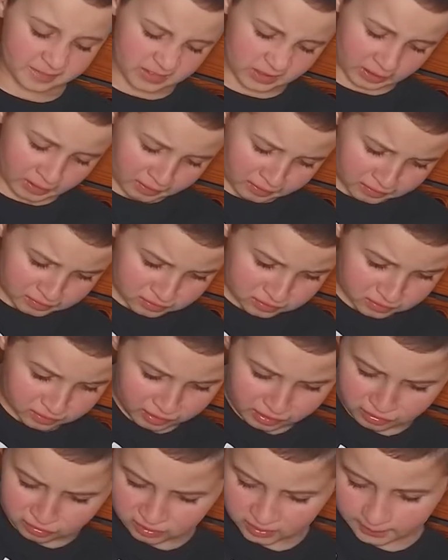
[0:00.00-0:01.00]

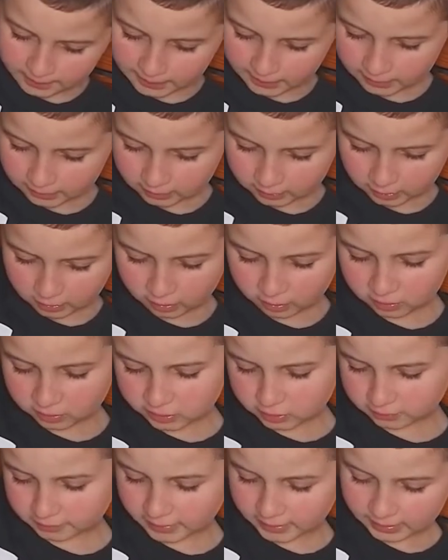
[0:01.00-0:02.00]
All the
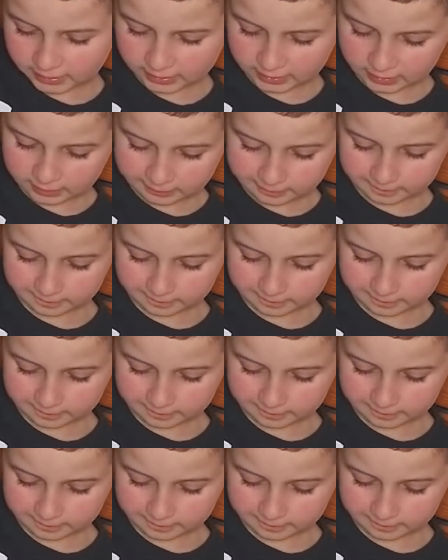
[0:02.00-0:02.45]
rain.